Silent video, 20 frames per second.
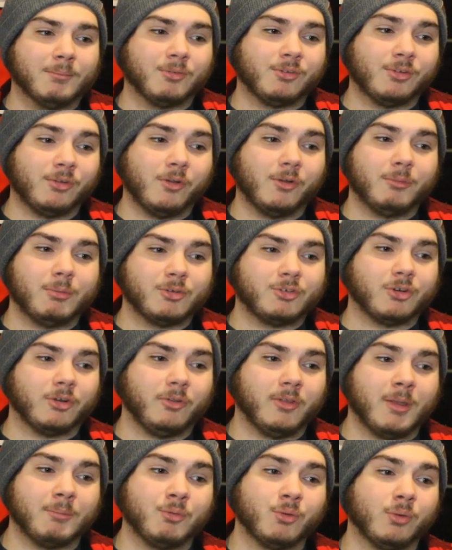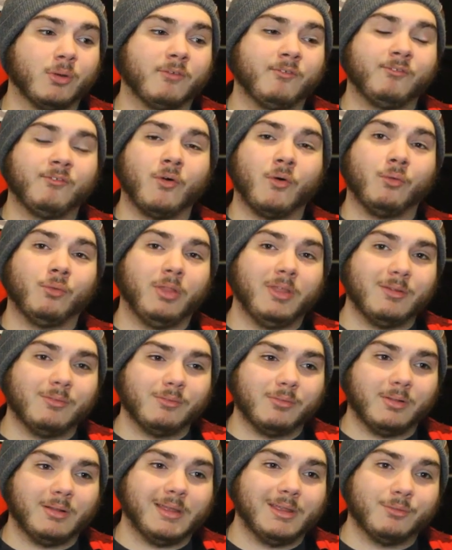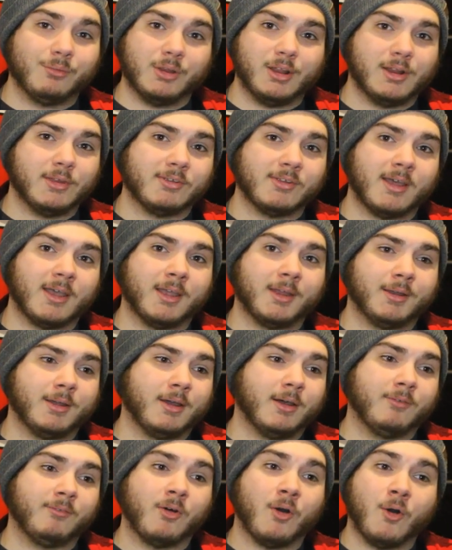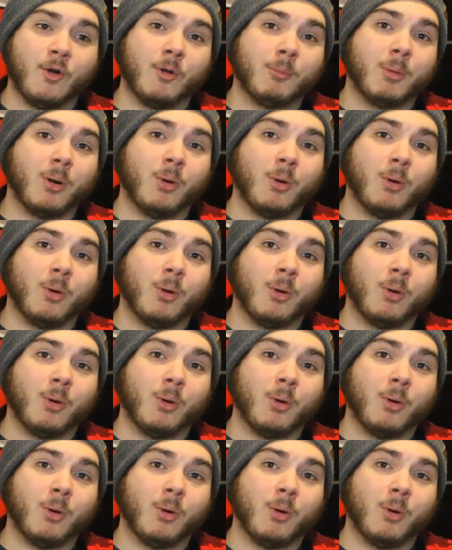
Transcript: Slowly but surely, I'm doing a full league redesign of home,